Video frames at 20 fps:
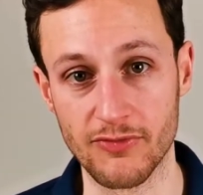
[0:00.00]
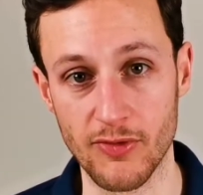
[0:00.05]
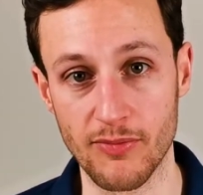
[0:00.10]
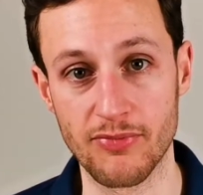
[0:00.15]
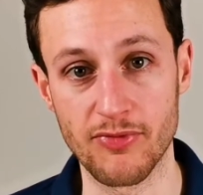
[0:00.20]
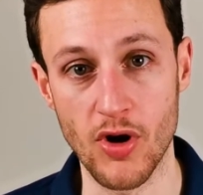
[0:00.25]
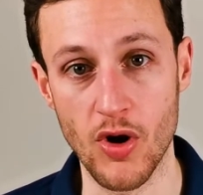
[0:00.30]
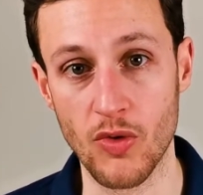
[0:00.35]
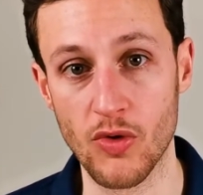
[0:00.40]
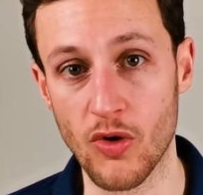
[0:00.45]
for a
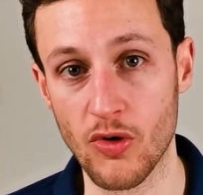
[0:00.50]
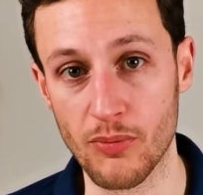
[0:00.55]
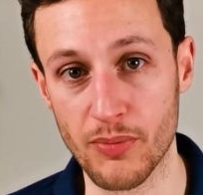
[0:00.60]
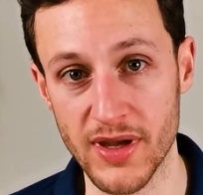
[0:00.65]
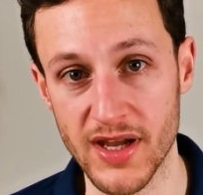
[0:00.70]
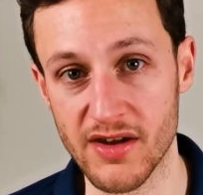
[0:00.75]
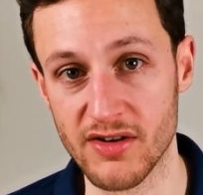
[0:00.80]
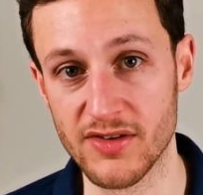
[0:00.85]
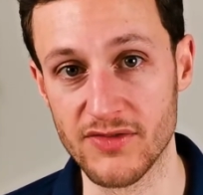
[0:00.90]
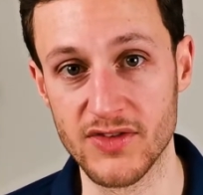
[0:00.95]
prolonged
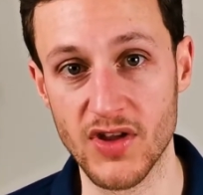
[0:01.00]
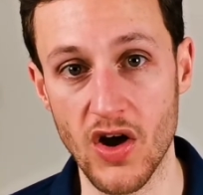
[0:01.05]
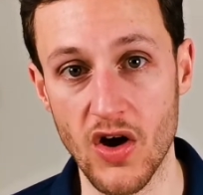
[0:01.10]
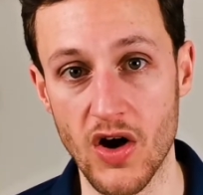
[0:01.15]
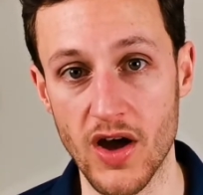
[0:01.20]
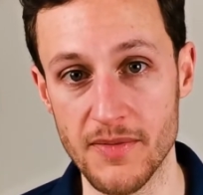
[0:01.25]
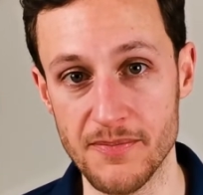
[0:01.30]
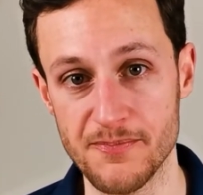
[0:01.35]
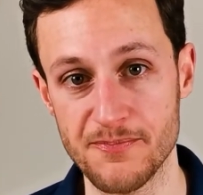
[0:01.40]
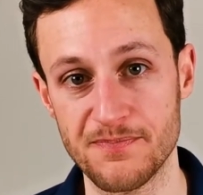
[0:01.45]
period of
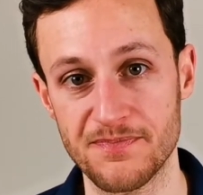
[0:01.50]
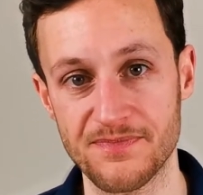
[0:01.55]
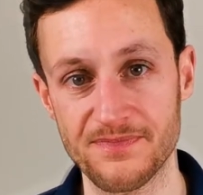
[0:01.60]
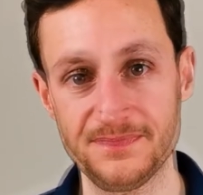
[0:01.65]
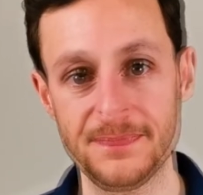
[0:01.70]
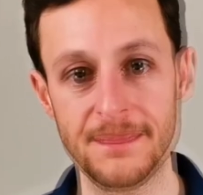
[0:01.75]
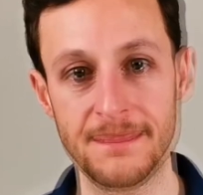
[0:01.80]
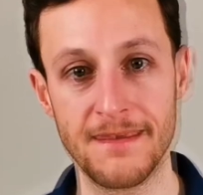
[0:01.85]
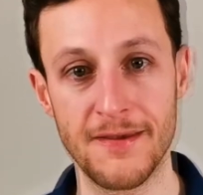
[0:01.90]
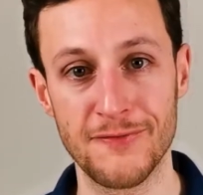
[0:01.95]
time.
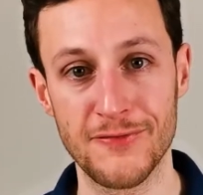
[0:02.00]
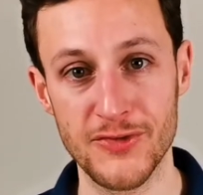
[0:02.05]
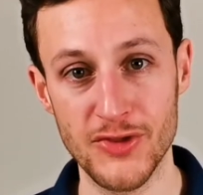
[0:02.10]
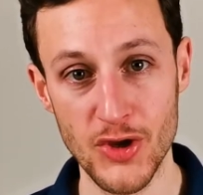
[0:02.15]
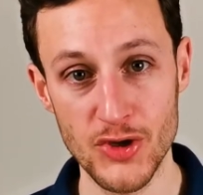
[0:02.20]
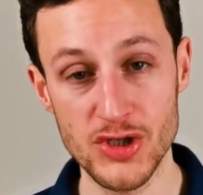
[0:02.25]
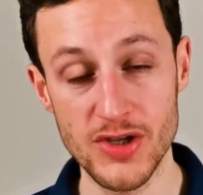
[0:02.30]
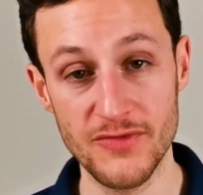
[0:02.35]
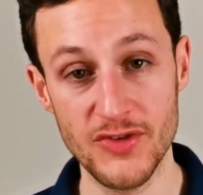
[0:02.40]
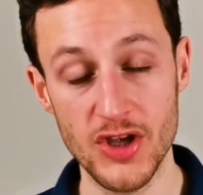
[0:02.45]
For
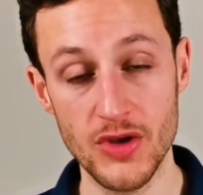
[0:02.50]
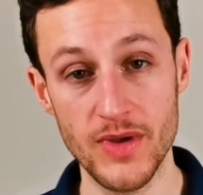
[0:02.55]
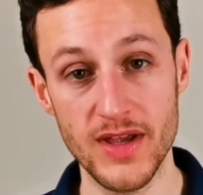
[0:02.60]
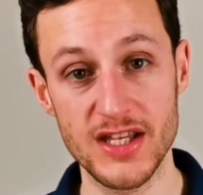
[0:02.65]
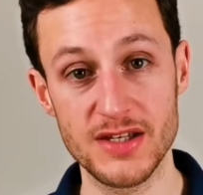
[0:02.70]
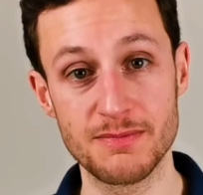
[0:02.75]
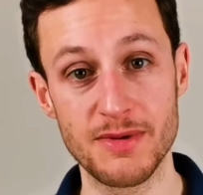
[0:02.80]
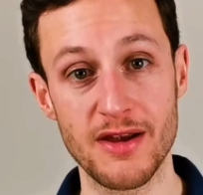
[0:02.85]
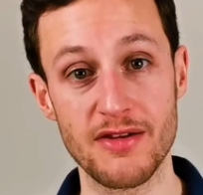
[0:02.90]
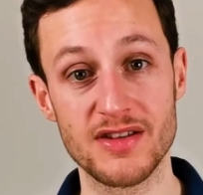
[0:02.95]
those of you
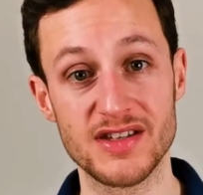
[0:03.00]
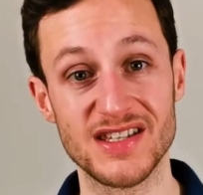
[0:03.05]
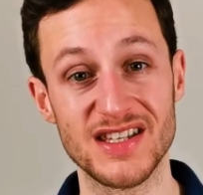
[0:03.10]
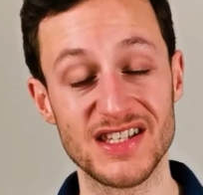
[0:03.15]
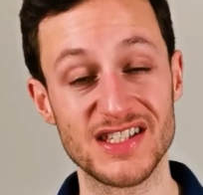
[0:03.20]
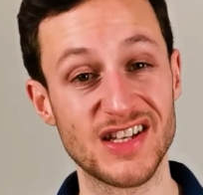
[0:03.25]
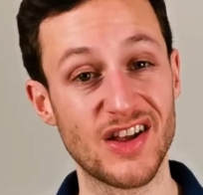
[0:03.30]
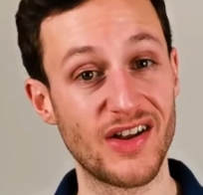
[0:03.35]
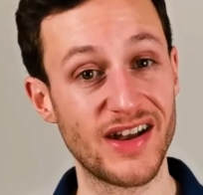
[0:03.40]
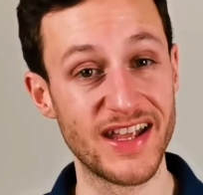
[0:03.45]

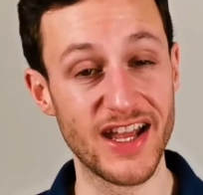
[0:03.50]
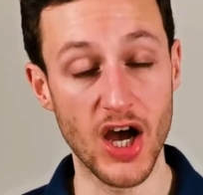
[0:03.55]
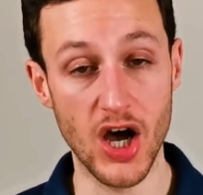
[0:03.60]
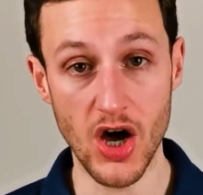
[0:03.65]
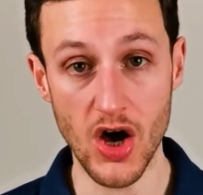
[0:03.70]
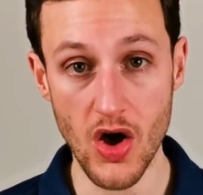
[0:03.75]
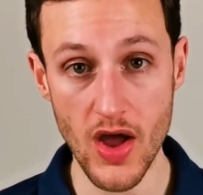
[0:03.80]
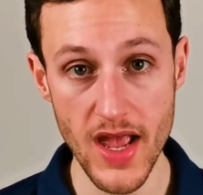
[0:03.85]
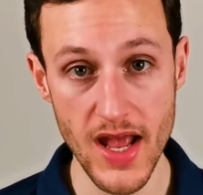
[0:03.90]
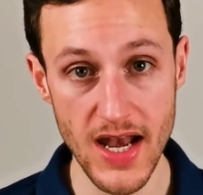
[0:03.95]
experiencing slightly
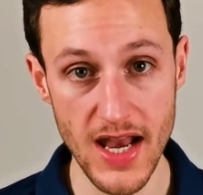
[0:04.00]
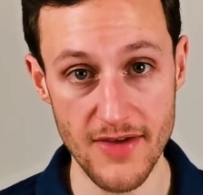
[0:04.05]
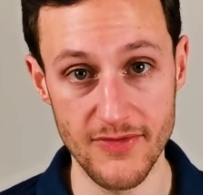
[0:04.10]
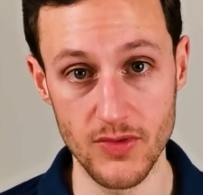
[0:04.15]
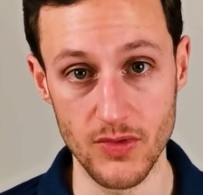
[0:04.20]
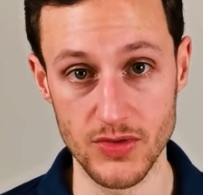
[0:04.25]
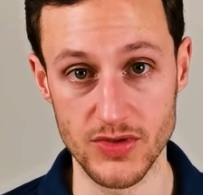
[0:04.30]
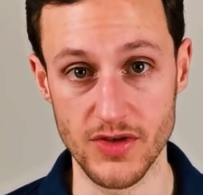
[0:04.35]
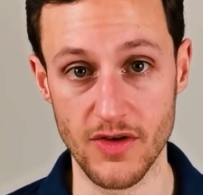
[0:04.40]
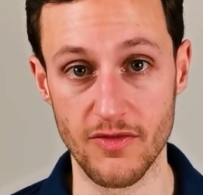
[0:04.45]
higher
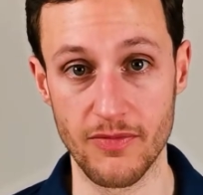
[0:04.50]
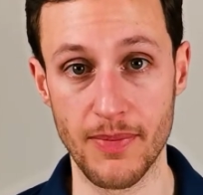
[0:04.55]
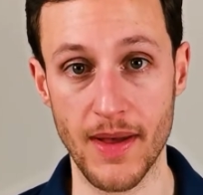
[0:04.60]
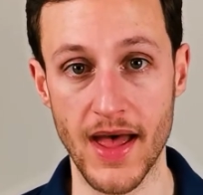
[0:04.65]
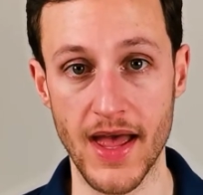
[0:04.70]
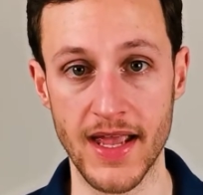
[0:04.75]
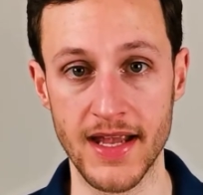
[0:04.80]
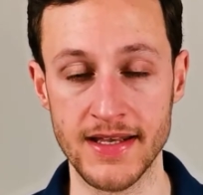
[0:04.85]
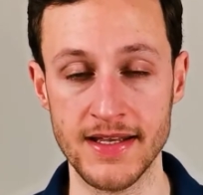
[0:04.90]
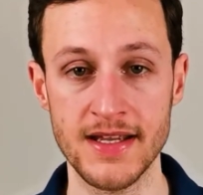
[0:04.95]
levels of
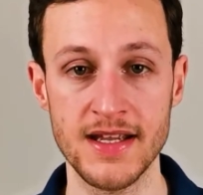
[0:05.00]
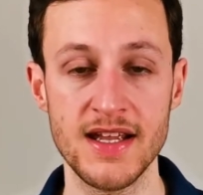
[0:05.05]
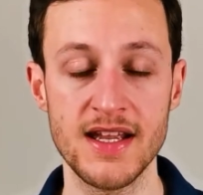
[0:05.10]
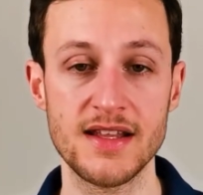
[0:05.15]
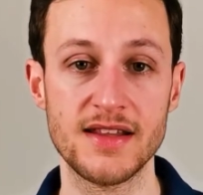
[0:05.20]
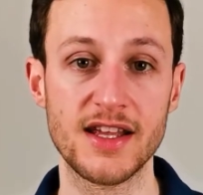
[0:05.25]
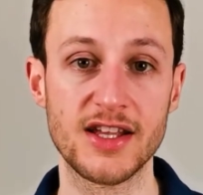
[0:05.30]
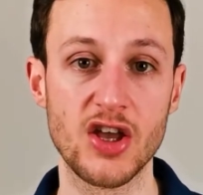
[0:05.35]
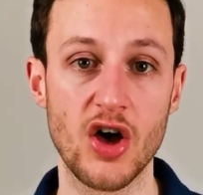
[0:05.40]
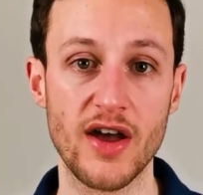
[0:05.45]
pain,
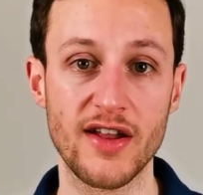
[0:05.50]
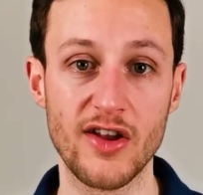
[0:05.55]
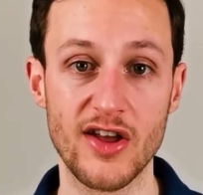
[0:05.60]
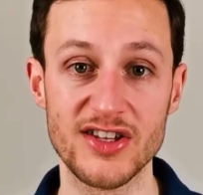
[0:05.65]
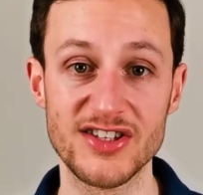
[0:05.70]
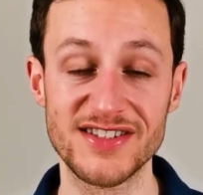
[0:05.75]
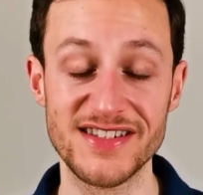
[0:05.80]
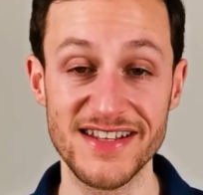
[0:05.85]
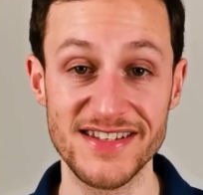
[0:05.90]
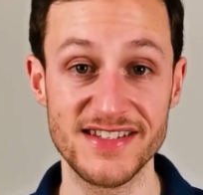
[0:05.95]
the
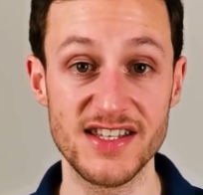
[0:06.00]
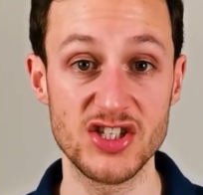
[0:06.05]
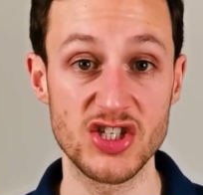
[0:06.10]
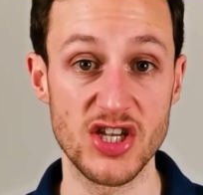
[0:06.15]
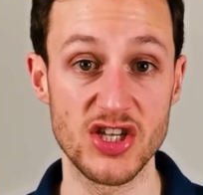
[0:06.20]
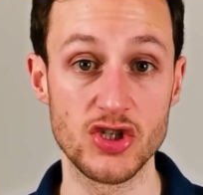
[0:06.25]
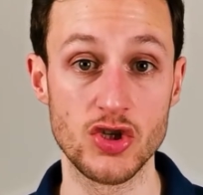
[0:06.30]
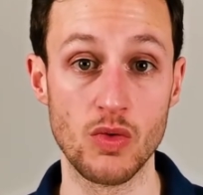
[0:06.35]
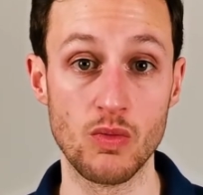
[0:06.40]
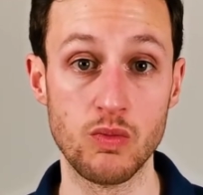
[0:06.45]
guidelines did
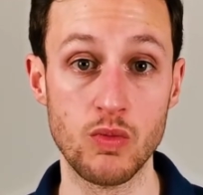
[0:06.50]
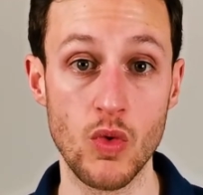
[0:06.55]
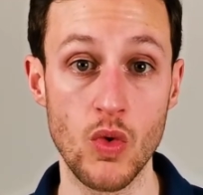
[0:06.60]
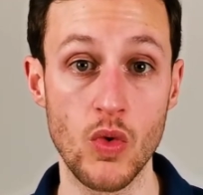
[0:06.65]
suggest that